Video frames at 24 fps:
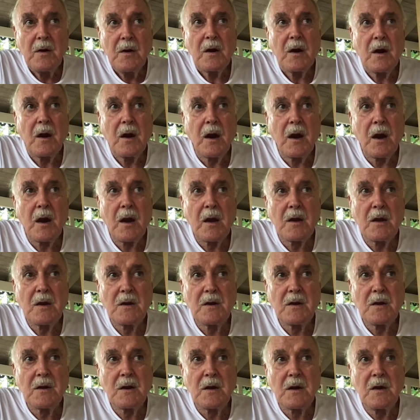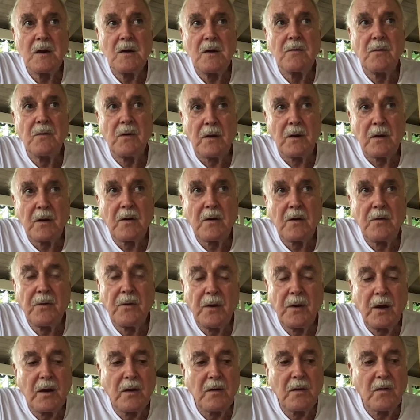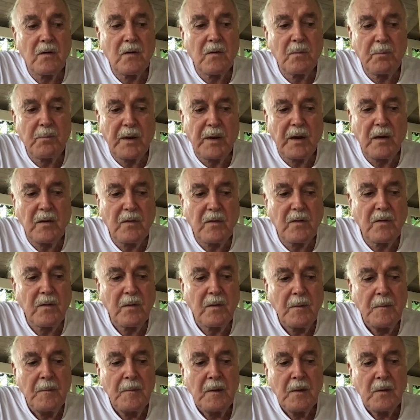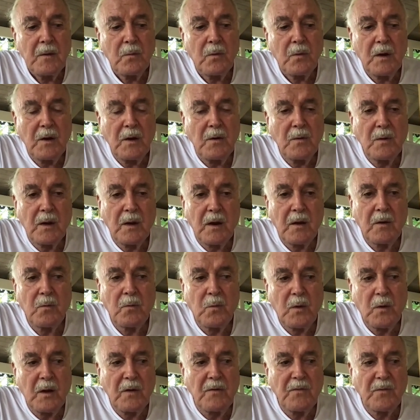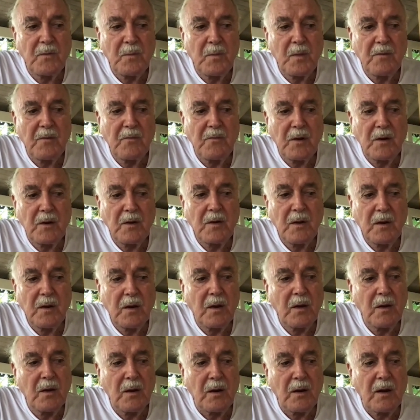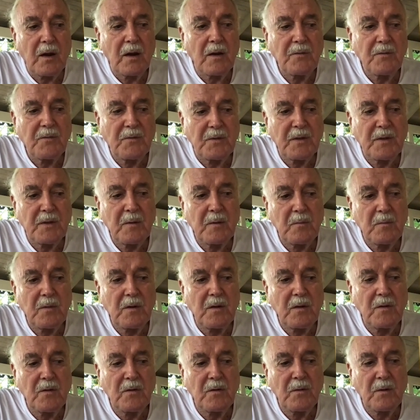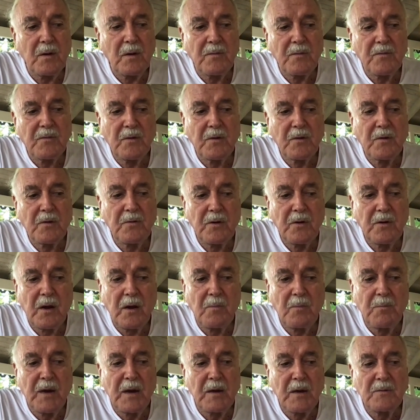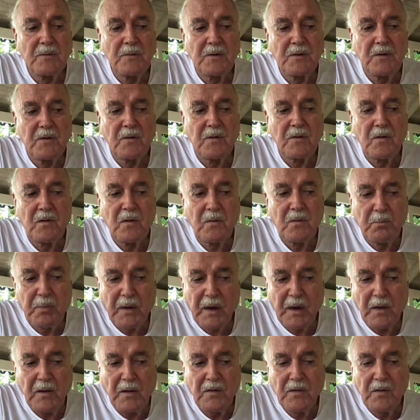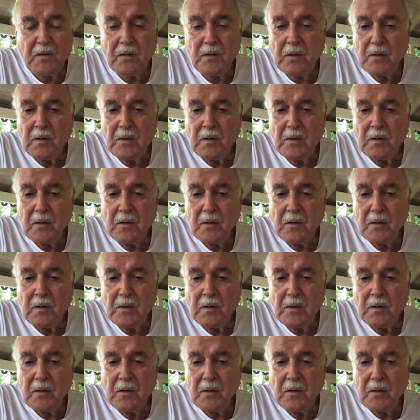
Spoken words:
And you've got to create a space where you get away from everyday life. And that means you have to create boundaries of space